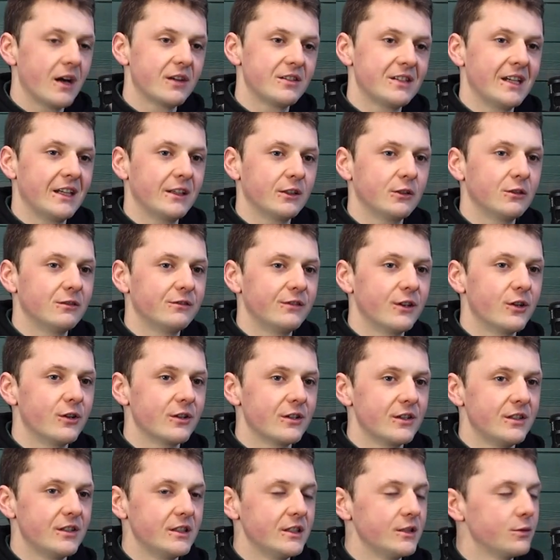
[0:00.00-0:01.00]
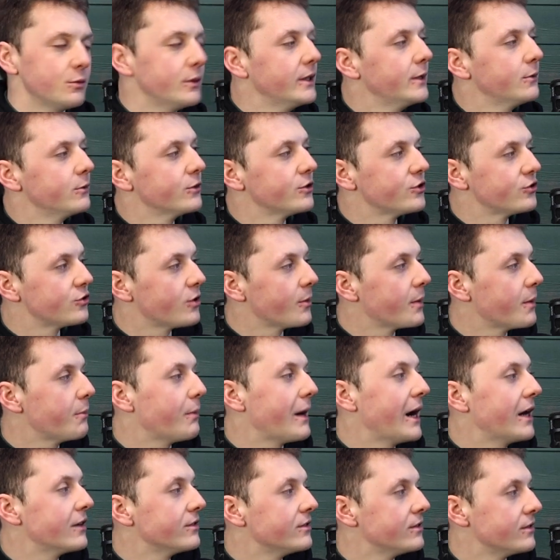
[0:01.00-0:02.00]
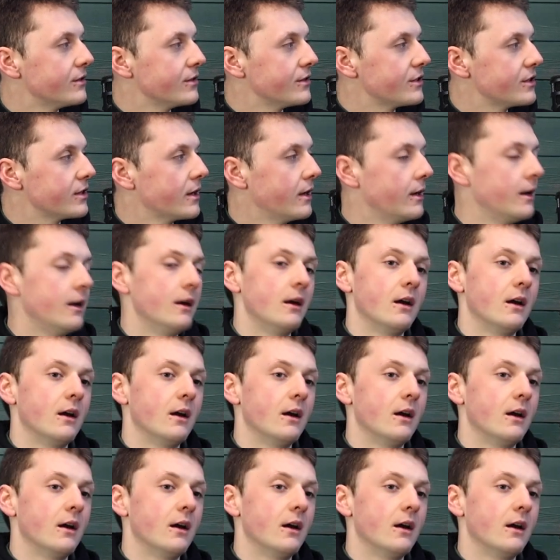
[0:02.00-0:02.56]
Our technical focus this week was strumming patterns.